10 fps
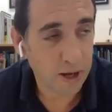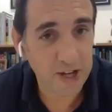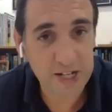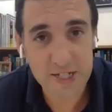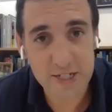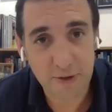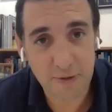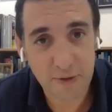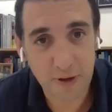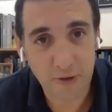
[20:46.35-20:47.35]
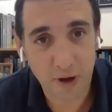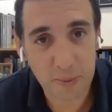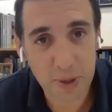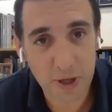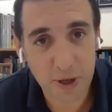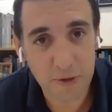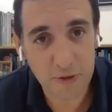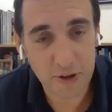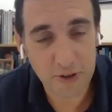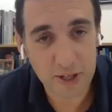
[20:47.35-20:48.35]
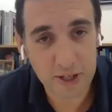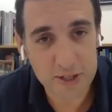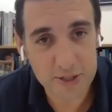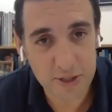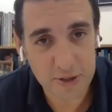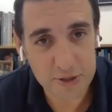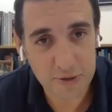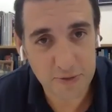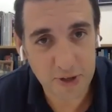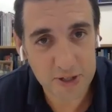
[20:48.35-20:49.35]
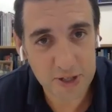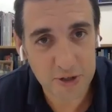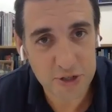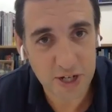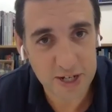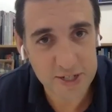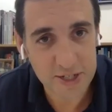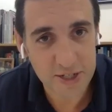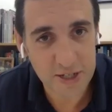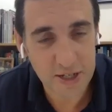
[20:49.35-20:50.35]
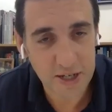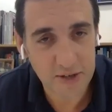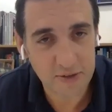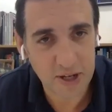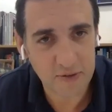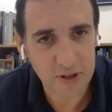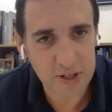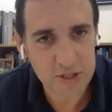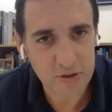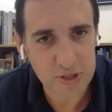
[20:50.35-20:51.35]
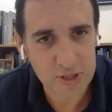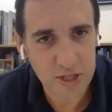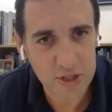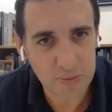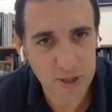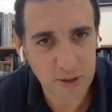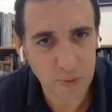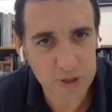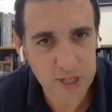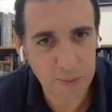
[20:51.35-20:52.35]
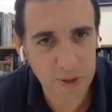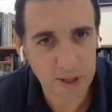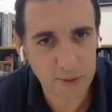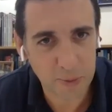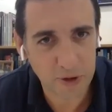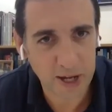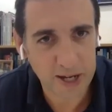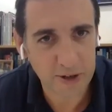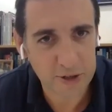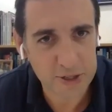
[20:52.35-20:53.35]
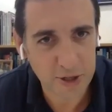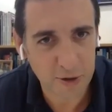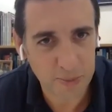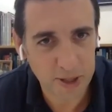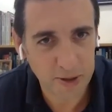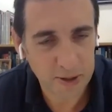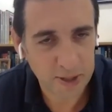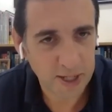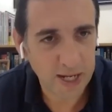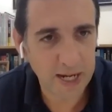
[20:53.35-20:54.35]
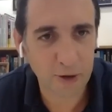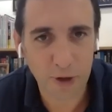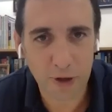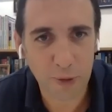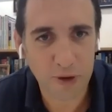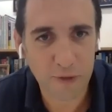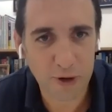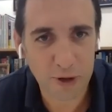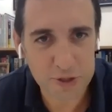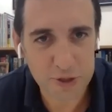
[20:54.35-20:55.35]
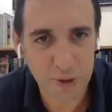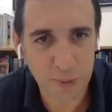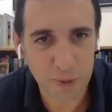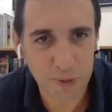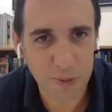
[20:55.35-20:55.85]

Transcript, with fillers: phases of of hype curve. I think it's you know sort of uh, undulates at, at, even at this sort of stage depending on what's happening and what the headlines are about Elon and whoever else doing what